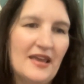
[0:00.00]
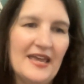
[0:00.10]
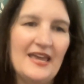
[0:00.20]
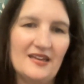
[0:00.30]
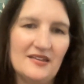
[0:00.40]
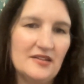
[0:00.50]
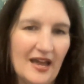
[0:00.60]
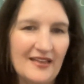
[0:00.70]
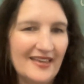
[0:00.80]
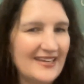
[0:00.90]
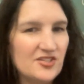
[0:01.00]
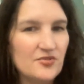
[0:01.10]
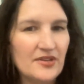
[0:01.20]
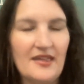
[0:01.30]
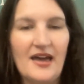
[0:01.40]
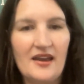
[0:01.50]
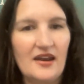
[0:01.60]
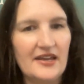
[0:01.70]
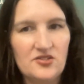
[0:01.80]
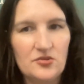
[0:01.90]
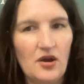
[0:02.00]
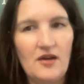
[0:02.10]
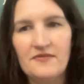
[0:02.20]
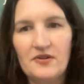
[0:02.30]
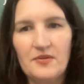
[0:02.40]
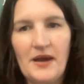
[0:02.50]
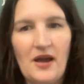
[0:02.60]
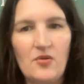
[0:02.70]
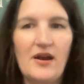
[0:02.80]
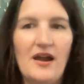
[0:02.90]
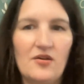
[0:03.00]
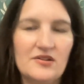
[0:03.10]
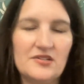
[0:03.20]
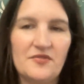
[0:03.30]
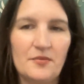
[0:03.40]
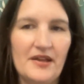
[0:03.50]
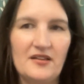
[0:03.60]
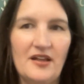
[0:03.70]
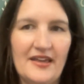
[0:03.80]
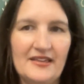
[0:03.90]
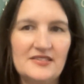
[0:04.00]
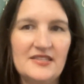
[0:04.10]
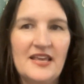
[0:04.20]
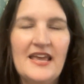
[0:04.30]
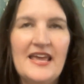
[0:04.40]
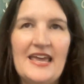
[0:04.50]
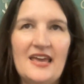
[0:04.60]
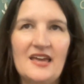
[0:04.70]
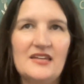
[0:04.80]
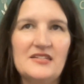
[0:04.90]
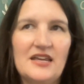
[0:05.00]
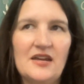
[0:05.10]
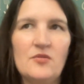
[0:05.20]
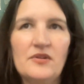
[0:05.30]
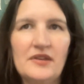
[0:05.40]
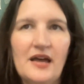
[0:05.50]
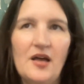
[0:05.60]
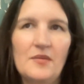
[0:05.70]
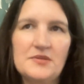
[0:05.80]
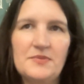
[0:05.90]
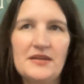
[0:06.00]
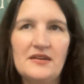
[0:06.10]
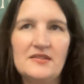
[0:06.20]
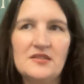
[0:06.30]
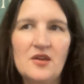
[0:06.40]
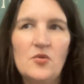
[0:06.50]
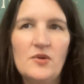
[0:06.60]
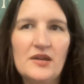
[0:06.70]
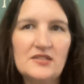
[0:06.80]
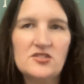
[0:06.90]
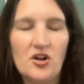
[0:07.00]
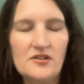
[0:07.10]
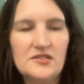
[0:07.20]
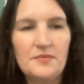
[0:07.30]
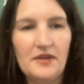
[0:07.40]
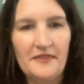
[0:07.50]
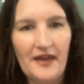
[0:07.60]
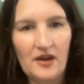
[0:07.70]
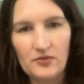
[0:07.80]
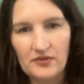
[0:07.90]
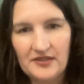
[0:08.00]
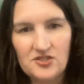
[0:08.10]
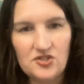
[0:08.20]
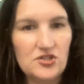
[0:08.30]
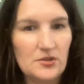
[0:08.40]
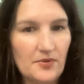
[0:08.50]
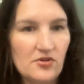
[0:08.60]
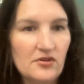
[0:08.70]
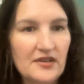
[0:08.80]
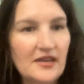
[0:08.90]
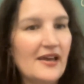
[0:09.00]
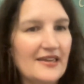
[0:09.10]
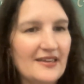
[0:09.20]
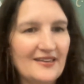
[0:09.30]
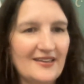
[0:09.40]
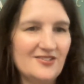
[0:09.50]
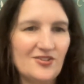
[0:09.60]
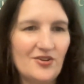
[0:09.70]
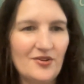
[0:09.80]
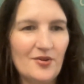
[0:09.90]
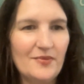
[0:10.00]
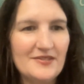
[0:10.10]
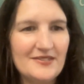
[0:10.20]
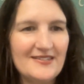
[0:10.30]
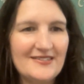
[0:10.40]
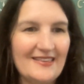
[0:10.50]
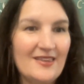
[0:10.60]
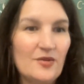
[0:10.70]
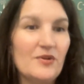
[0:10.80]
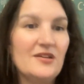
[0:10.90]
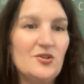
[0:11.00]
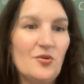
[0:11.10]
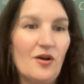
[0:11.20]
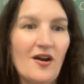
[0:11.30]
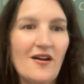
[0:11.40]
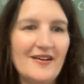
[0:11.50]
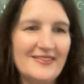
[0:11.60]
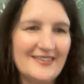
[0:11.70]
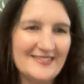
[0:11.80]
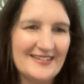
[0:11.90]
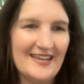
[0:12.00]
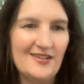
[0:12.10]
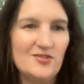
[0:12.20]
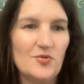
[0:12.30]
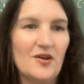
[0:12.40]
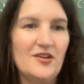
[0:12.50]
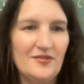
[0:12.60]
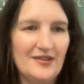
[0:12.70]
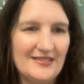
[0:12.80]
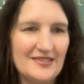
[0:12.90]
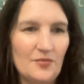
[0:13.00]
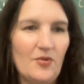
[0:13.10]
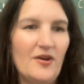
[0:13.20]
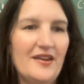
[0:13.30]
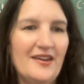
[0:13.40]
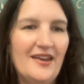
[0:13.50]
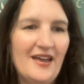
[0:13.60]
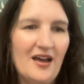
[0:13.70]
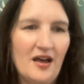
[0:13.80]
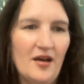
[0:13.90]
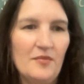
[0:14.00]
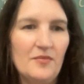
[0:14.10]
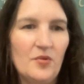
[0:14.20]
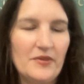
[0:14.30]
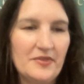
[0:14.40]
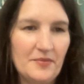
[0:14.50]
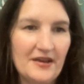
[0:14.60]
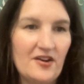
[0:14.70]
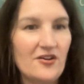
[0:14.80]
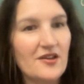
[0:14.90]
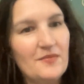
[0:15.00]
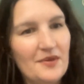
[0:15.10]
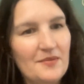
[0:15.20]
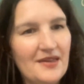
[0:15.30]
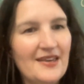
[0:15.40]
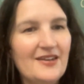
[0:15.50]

And I like doing that. I do offer power hours for my clients. And it really helps because we can start to build that relationship early. I can get to know your business. And then when you are at the stage where you need someone with a bigger commitment,